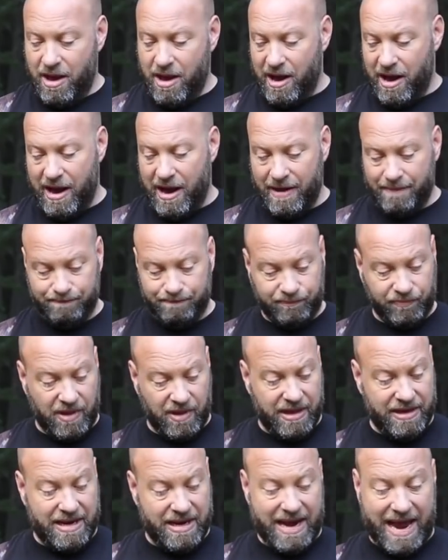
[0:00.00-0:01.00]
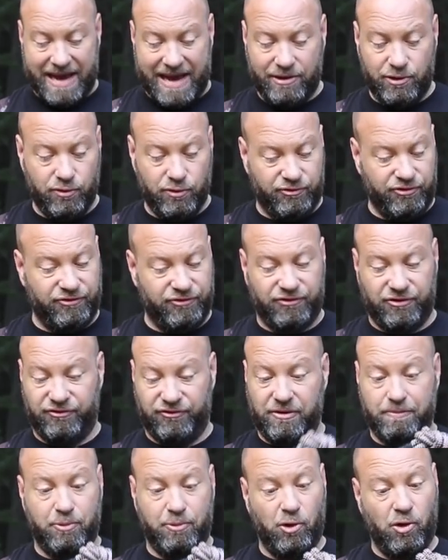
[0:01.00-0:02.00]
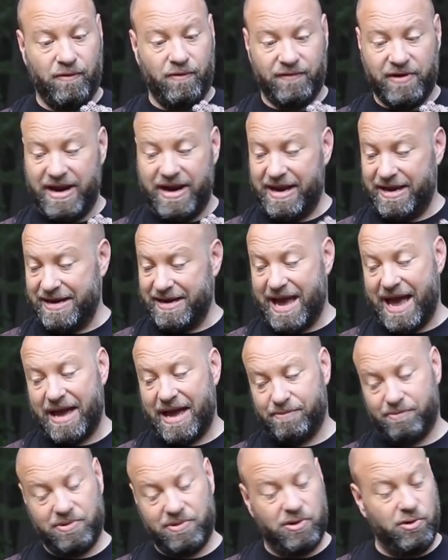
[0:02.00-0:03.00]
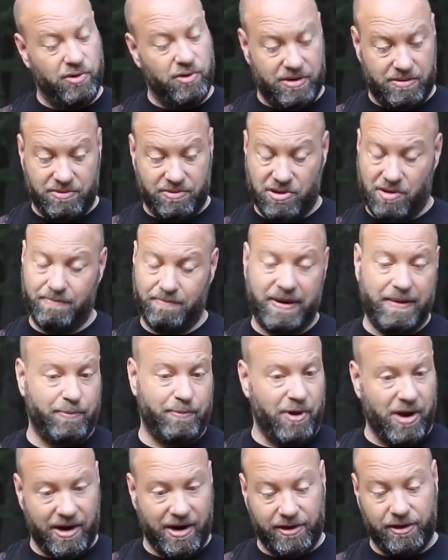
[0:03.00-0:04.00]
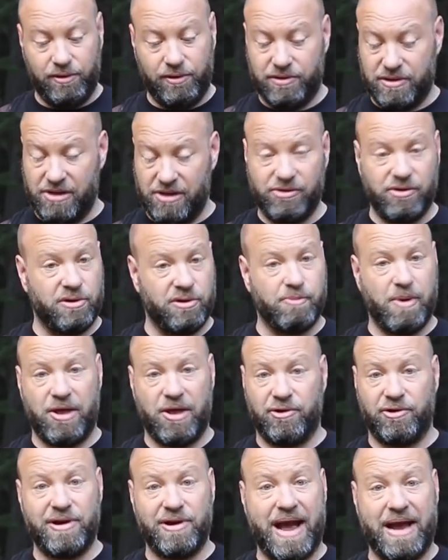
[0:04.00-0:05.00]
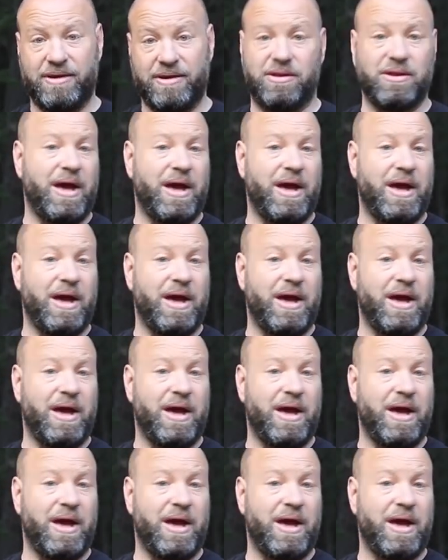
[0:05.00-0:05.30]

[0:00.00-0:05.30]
Um, and then I do just a simple overhand knot. You can, some people argue, say there's better knots.